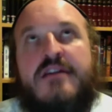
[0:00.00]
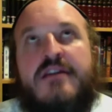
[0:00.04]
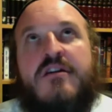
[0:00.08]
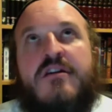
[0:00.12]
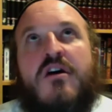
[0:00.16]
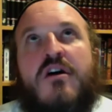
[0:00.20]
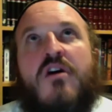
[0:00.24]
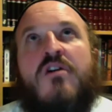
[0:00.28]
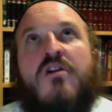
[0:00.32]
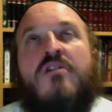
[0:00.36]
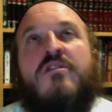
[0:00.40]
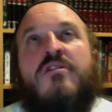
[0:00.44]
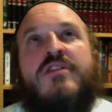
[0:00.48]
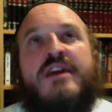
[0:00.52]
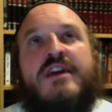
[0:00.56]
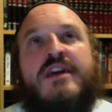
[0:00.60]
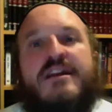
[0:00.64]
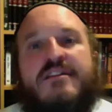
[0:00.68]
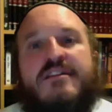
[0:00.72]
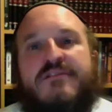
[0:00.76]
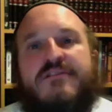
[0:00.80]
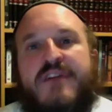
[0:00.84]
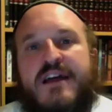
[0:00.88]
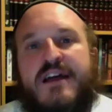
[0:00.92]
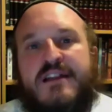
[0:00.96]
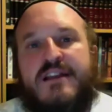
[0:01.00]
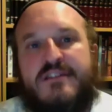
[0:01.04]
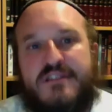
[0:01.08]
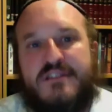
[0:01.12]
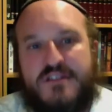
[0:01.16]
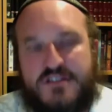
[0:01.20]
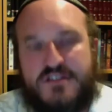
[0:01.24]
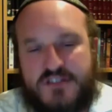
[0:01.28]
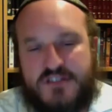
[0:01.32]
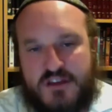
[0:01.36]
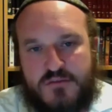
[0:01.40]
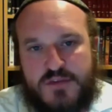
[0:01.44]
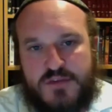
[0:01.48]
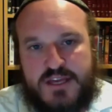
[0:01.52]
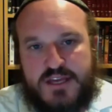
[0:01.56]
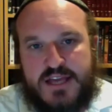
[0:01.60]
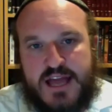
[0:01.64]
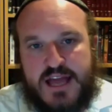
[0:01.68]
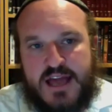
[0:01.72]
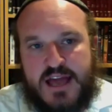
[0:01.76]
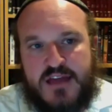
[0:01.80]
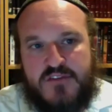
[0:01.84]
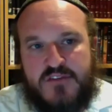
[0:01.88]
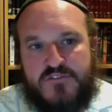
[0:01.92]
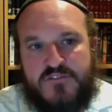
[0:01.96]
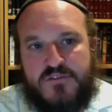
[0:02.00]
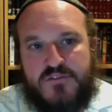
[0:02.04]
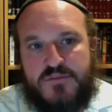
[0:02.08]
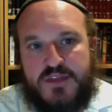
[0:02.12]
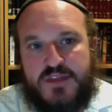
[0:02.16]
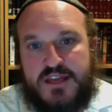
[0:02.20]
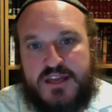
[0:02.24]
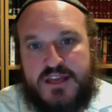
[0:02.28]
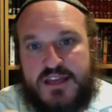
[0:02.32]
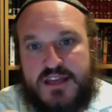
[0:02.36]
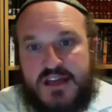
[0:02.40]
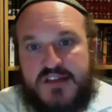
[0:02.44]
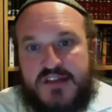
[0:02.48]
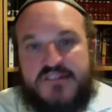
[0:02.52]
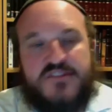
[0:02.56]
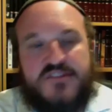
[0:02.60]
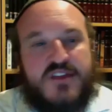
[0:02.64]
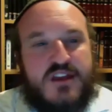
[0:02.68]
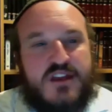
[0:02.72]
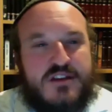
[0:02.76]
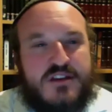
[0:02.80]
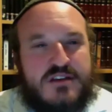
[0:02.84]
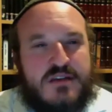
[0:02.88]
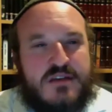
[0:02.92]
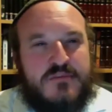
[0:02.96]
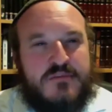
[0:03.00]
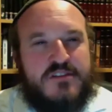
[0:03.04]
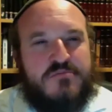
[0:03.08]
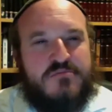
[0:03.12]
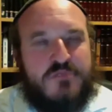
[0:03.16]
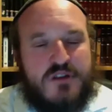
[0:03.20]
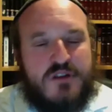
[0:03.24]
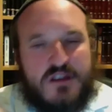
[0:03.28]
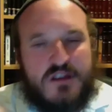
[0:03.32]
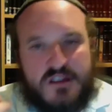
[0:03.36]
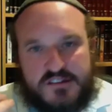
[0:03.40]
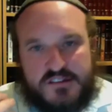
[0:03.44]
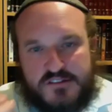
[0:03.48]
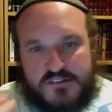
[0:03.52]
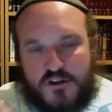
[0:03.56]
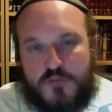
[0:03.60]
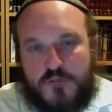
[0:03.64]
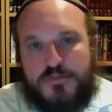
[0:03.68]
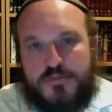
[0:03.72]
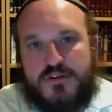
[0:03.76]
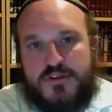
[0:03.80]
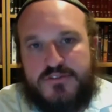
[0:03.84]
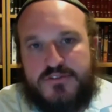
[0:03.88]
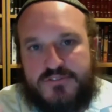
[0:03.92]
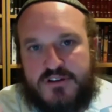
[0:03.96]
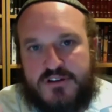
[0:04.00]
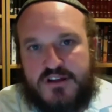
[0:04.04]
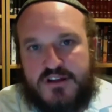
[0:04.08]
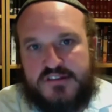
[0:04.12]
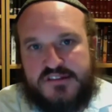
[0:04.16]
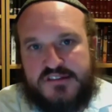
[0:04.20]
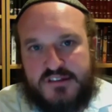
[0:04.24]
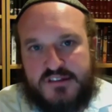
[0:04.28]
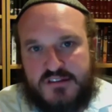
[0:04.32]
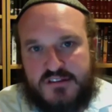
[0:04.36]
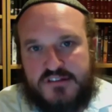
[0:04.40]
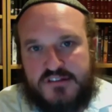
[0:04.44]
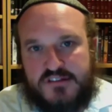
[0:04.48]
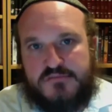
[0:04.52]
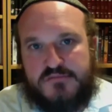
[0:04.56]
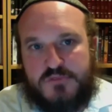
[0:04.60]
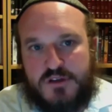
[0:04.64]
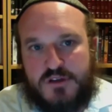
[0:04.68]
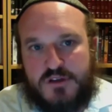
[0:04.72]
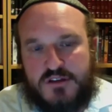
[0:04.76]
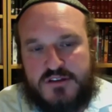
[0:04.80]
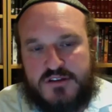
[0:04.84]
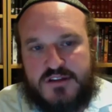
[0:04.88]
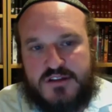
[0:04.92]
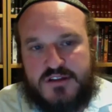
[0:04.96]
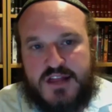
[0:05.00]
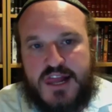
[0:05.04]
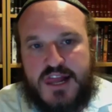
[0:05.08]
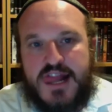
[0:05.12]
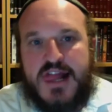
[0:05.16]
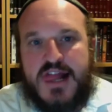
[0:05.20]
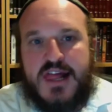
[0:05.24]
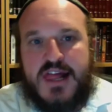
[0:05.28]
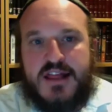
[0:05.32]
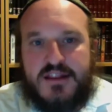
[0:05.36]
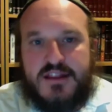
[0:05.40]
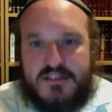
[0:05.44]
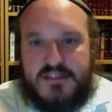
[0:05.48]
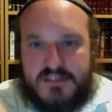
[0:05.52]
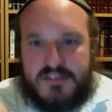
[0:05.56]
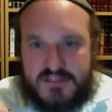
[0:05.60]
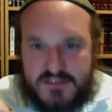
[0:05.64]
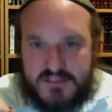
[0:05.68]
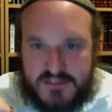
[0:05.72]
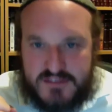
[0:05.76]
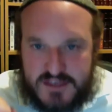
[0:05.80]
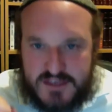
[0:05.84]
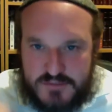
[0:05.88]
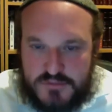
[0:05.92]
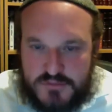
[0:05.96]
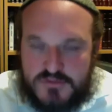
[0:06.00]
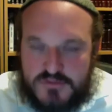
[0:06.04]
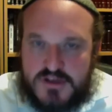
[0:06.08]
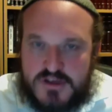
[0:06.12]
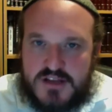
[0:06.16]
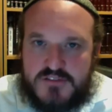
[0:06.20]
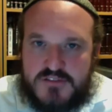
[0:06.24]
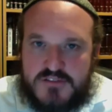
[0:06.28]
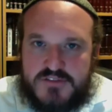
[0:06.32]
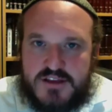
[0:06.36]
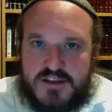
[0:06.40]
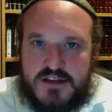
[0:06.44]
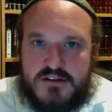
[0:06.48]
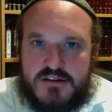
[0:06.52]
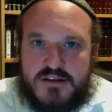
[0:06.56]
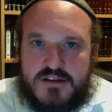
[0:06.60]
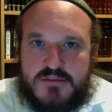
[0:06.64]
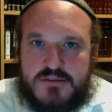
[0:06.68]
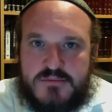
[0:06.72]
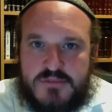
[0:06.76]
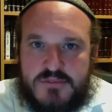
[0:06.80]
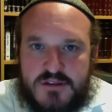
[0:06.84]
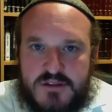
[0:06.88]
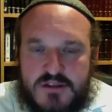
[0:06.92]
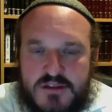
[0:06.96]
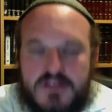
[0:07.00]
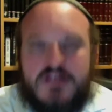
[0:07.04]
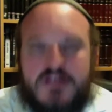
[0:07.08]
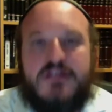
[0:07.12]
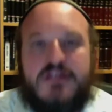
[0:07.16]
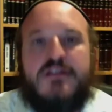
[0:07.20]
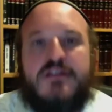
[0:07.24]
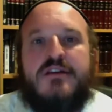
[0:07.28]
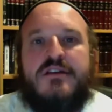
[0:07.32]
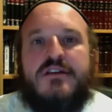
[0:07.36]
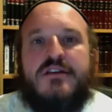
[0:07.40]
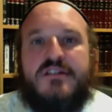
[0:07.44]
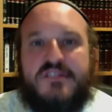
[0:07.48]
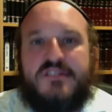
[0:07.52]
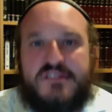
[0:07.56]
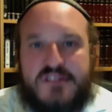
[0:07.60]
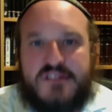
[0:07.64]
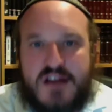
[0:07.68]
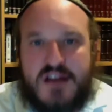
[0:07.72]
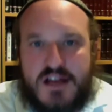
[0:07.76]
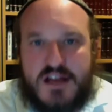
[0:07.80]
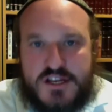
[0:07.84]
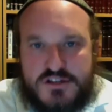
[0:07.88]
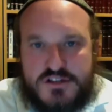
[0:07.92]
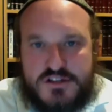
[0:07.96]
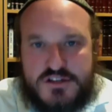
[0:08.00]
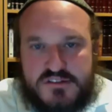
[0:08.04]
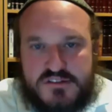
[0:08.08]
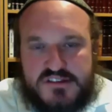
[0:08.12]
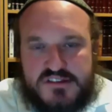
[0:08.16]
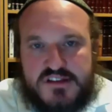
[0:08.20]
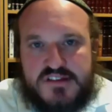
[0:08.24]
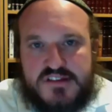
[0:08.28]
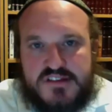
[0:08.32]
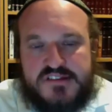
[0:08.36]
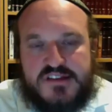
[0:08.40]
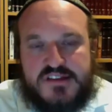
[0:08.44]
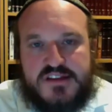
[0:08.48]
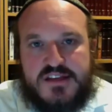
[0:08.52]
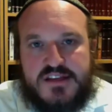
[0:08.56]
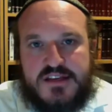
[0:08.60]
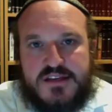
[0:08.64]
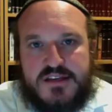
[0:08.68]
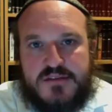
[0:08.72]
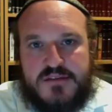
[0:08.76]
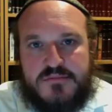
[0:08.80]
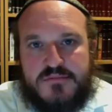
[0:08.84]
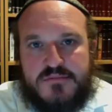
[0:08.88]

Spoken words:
all the advantage that we can from the gates that Hashem Yisborach has opened for us in this world. Dibuk Chaverim, Hiskashus Letzadikim.